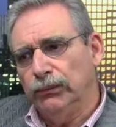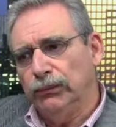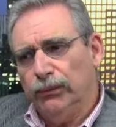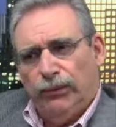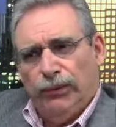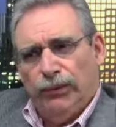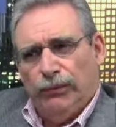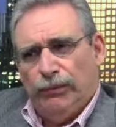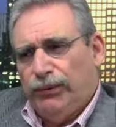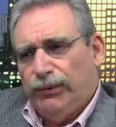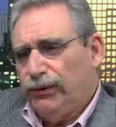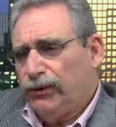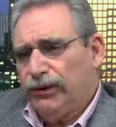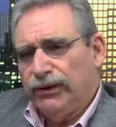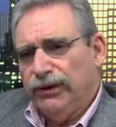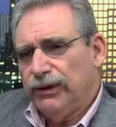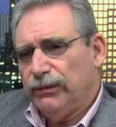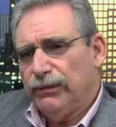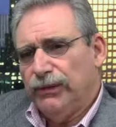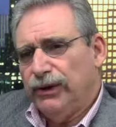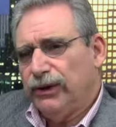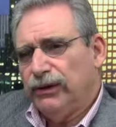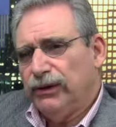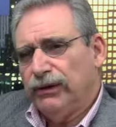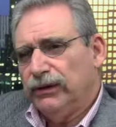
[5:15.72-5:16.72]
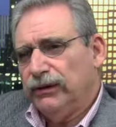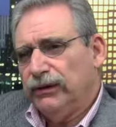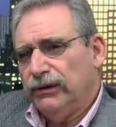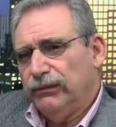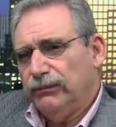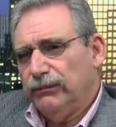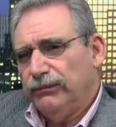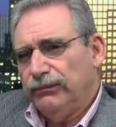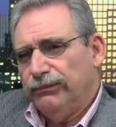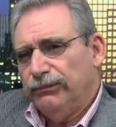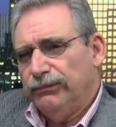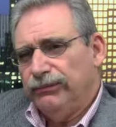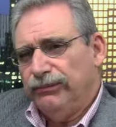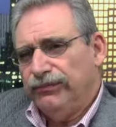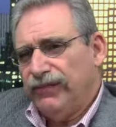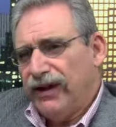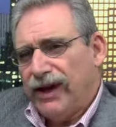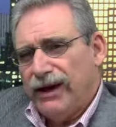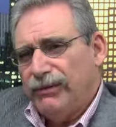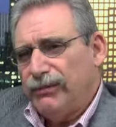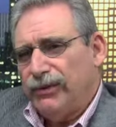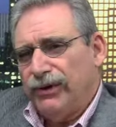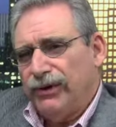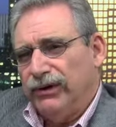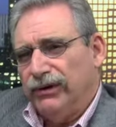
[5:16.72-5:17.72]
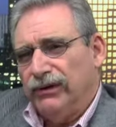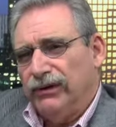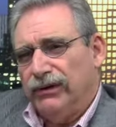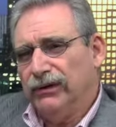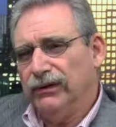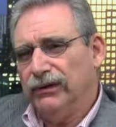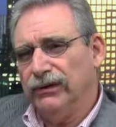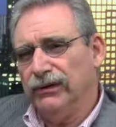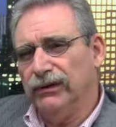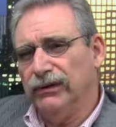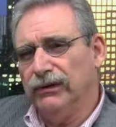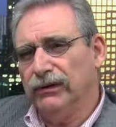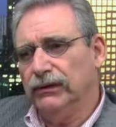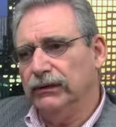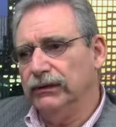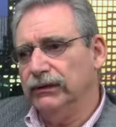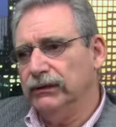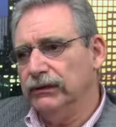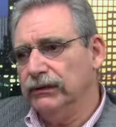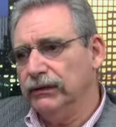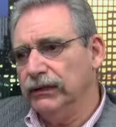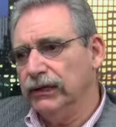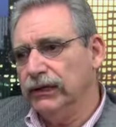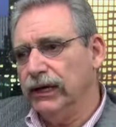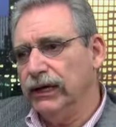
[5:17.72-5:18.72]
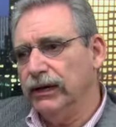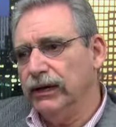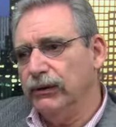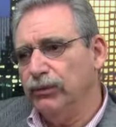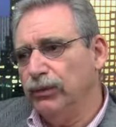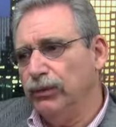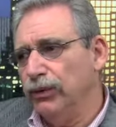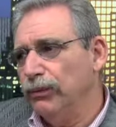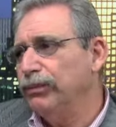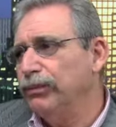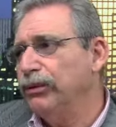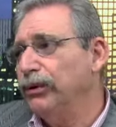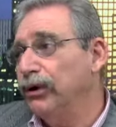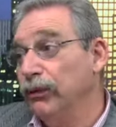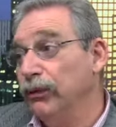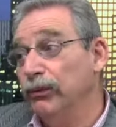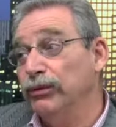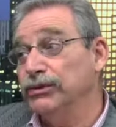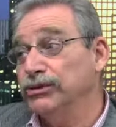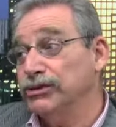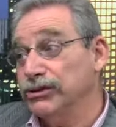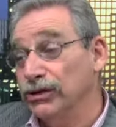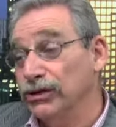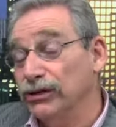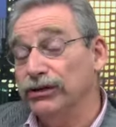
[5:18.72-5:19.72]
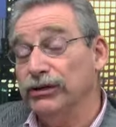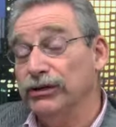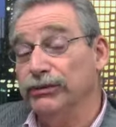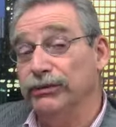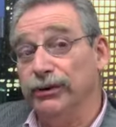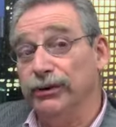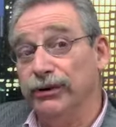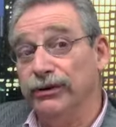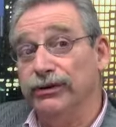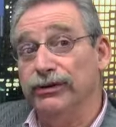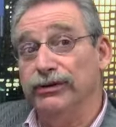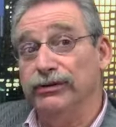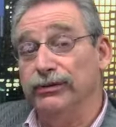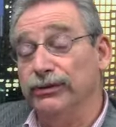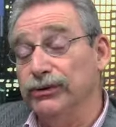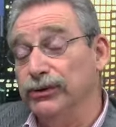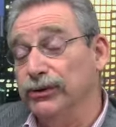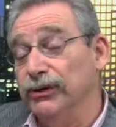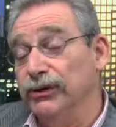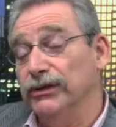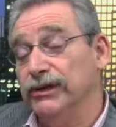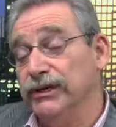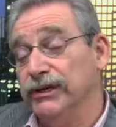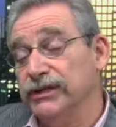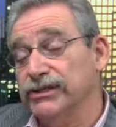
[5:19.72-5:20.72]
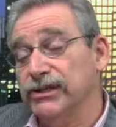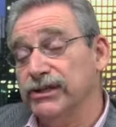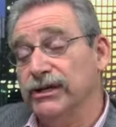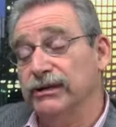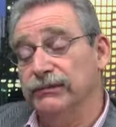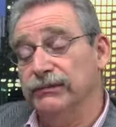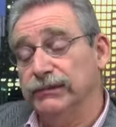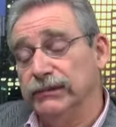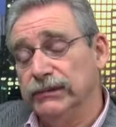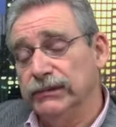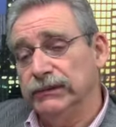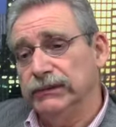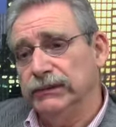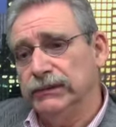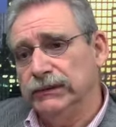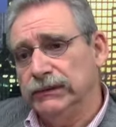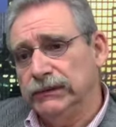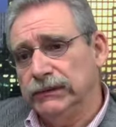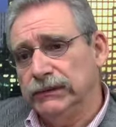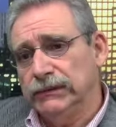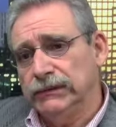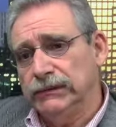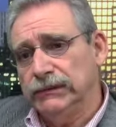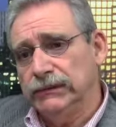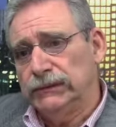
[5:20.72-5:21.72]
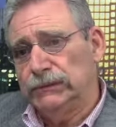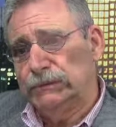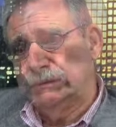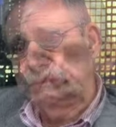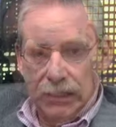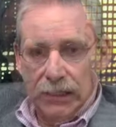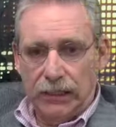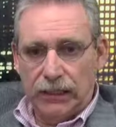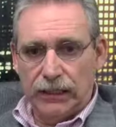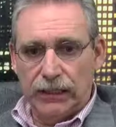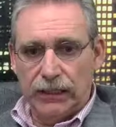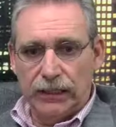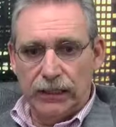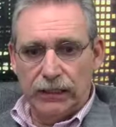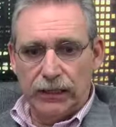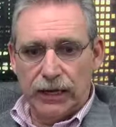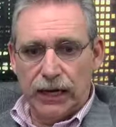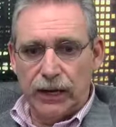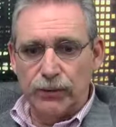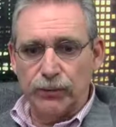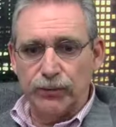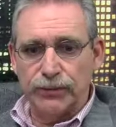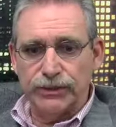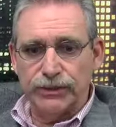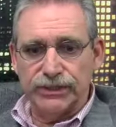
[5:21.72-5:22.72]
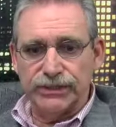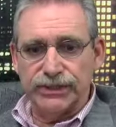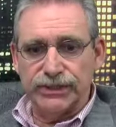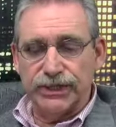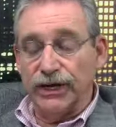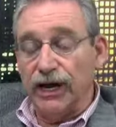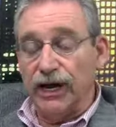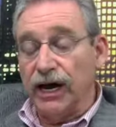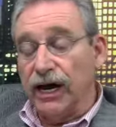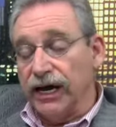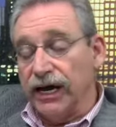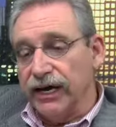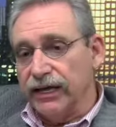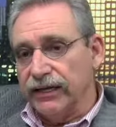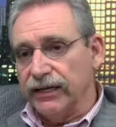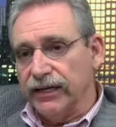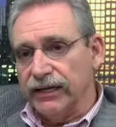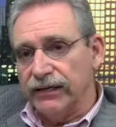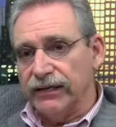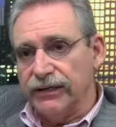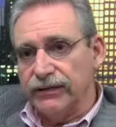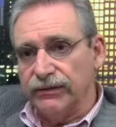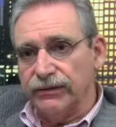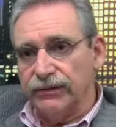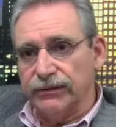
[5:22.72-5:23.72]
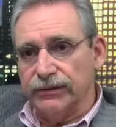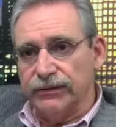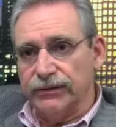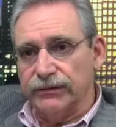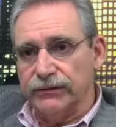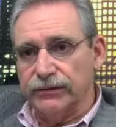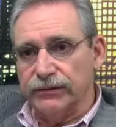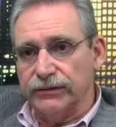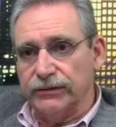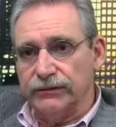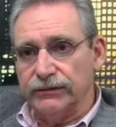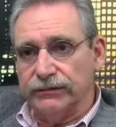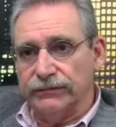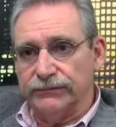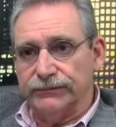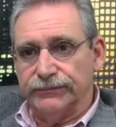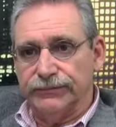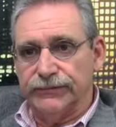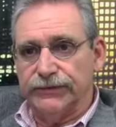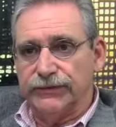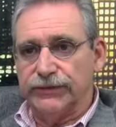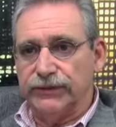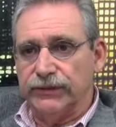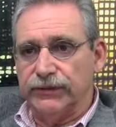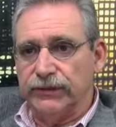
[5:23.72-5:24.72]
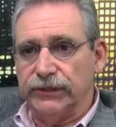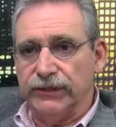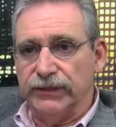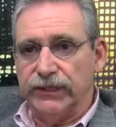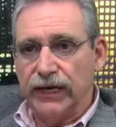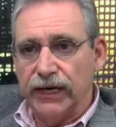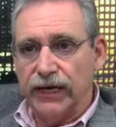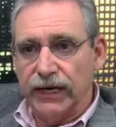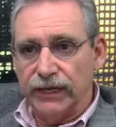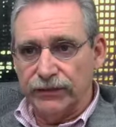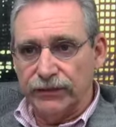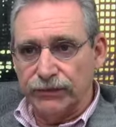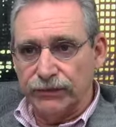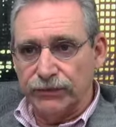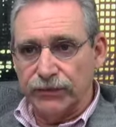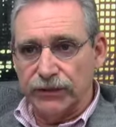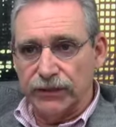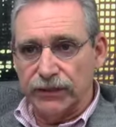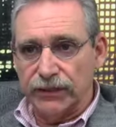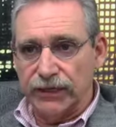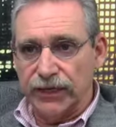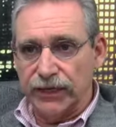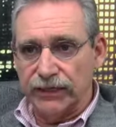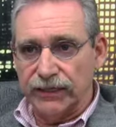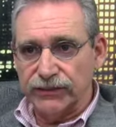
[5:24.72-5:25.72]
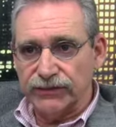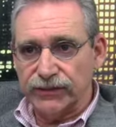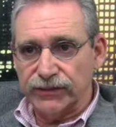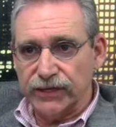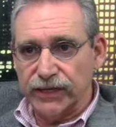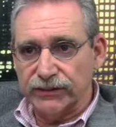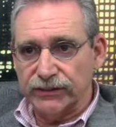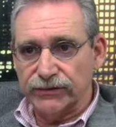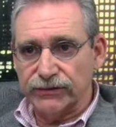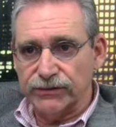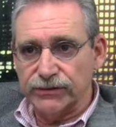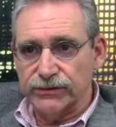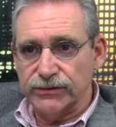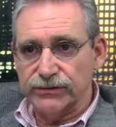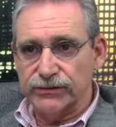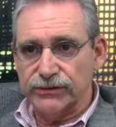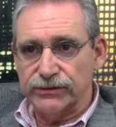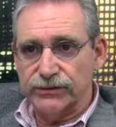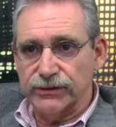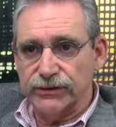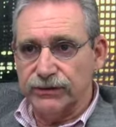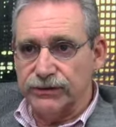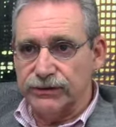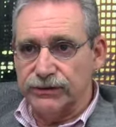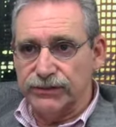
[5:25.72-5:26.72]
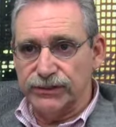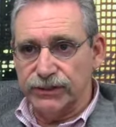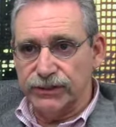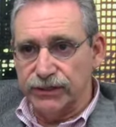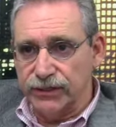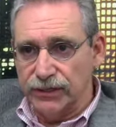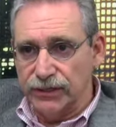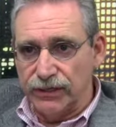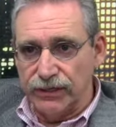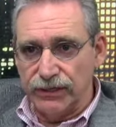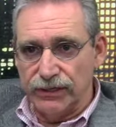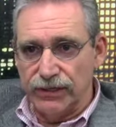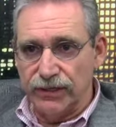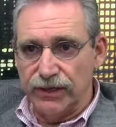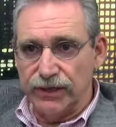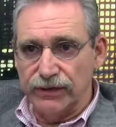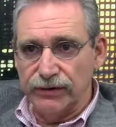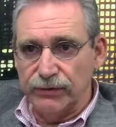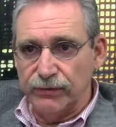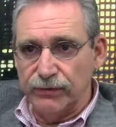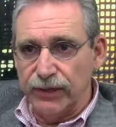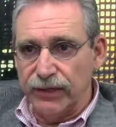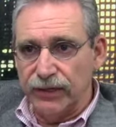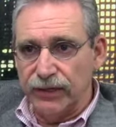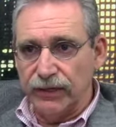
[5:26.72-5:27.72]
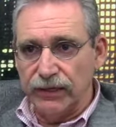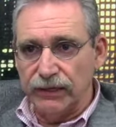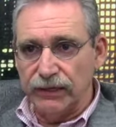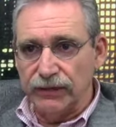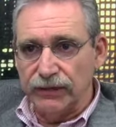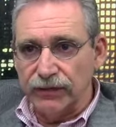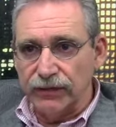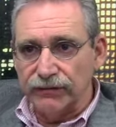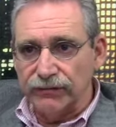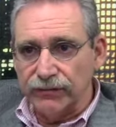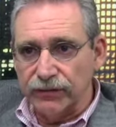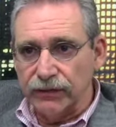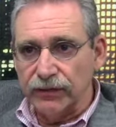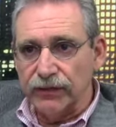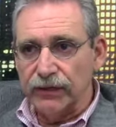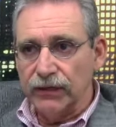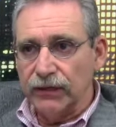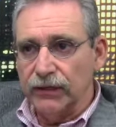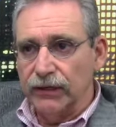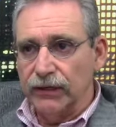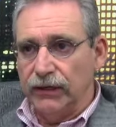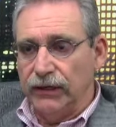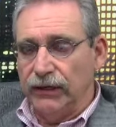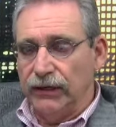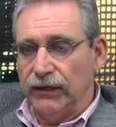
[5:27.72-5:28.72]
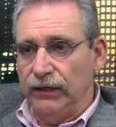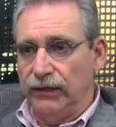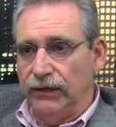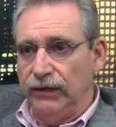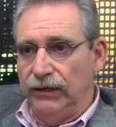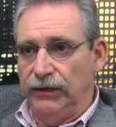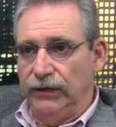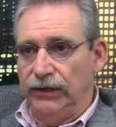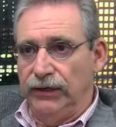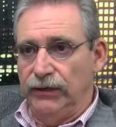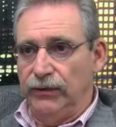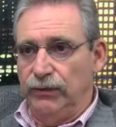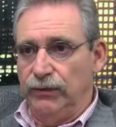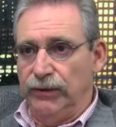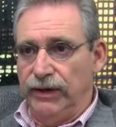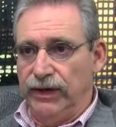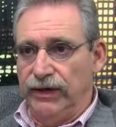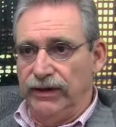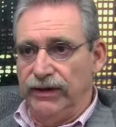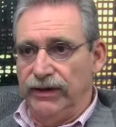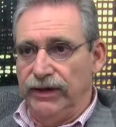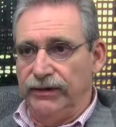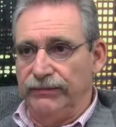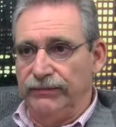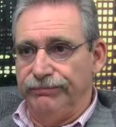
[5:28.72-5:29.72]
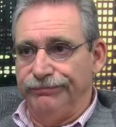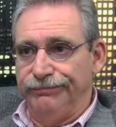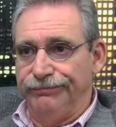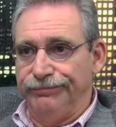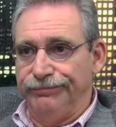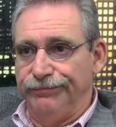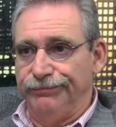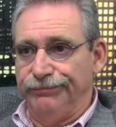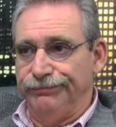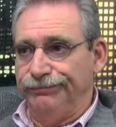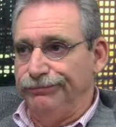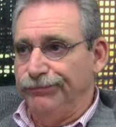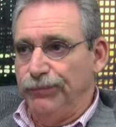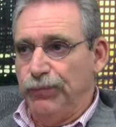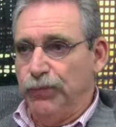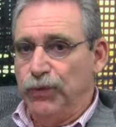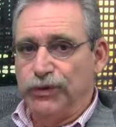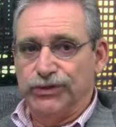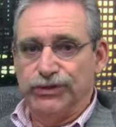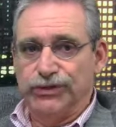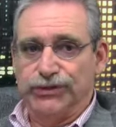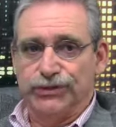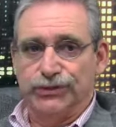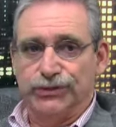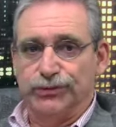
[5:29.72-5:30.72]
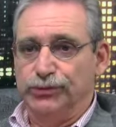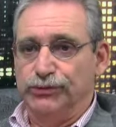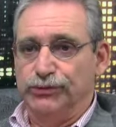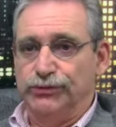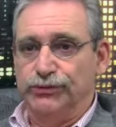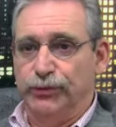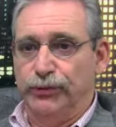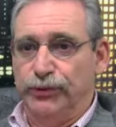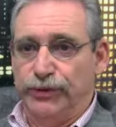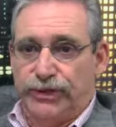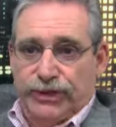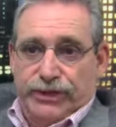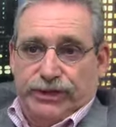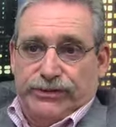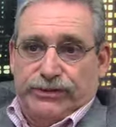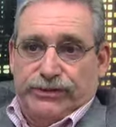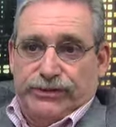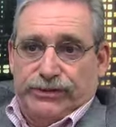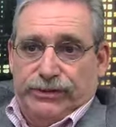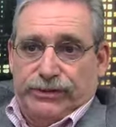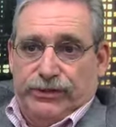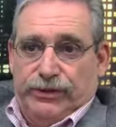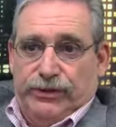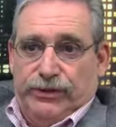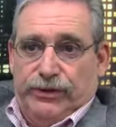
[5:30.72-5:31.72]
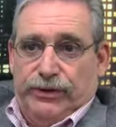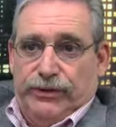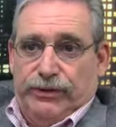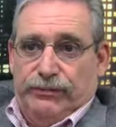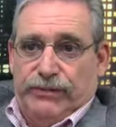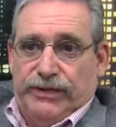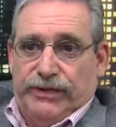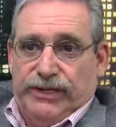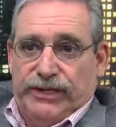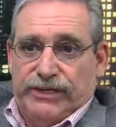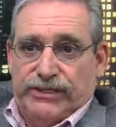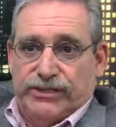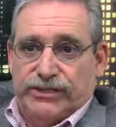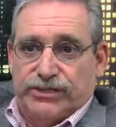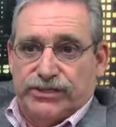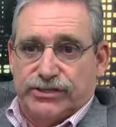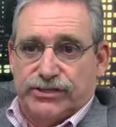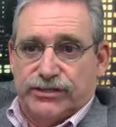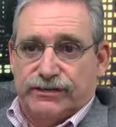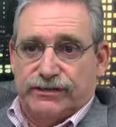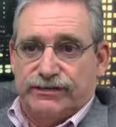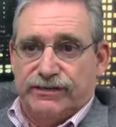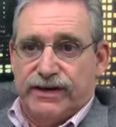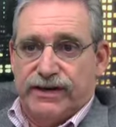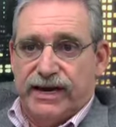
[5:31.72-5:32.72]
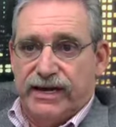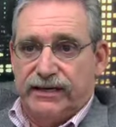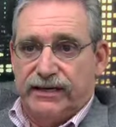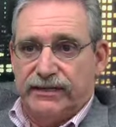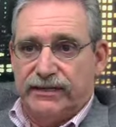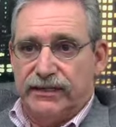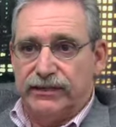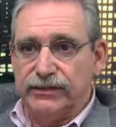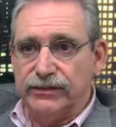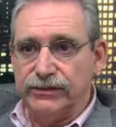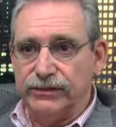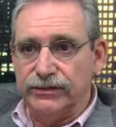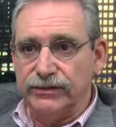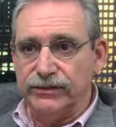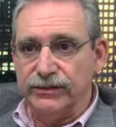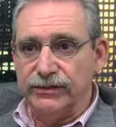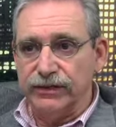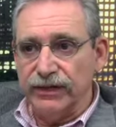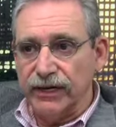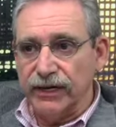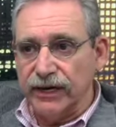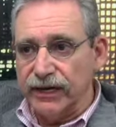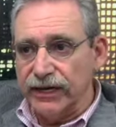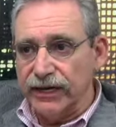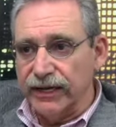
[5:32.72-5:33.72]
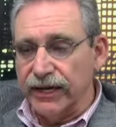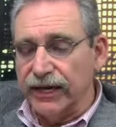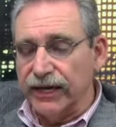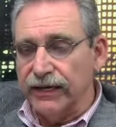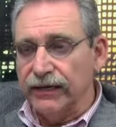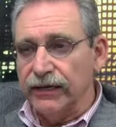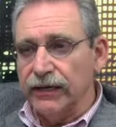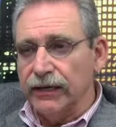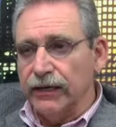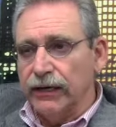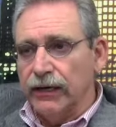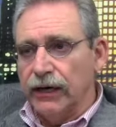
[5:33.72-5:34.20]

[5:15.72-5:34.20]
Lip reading: We're part of the American fabric, and we're certainly part of the New York landscape. I wouldn't deny that there are certainly non-union contractors in the city that are making a living in a way that wasn't true 40 years ago. I mean, that's just a fact. I couldn't deny that.